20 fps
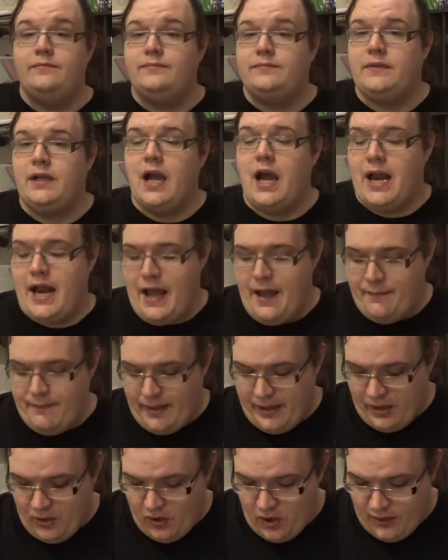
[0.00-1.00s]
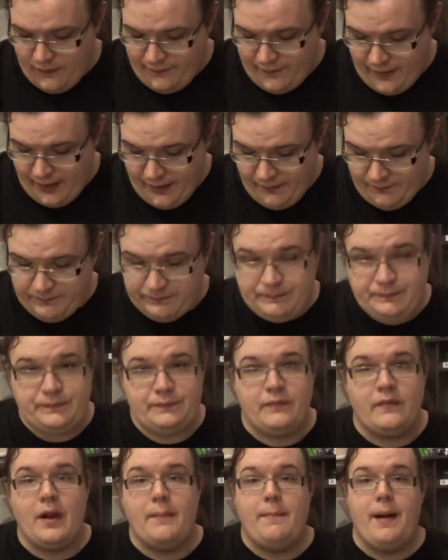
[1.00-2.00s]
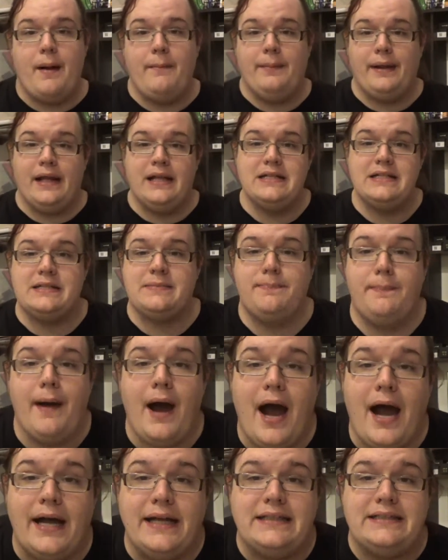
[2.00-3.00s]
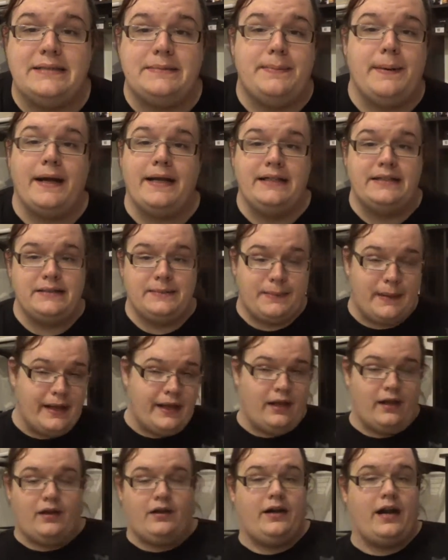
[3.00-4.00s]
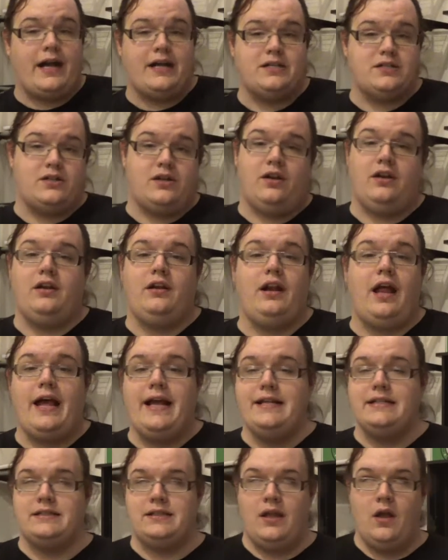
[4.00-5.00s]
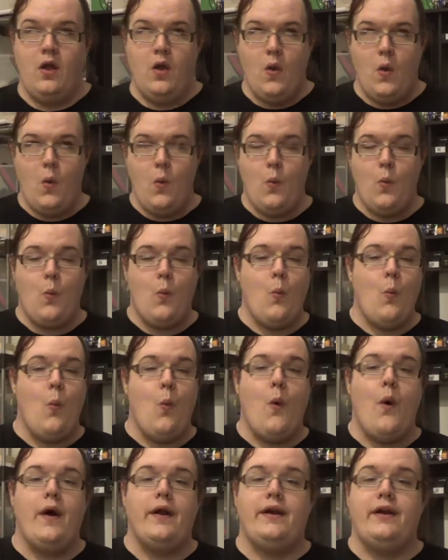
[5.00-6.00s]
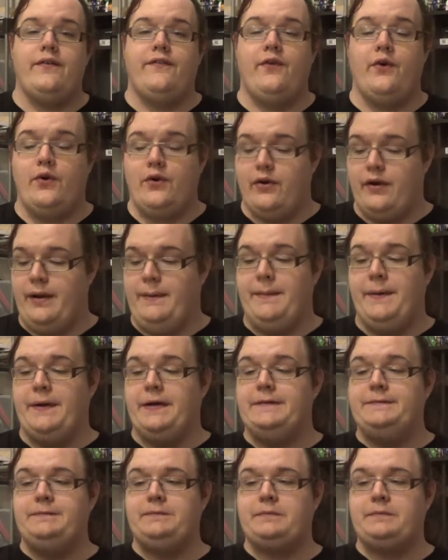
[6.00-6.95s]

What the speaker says: Gotta have my coffee. Pumpkin Pie Spice by International Delight. Wonderful creamer.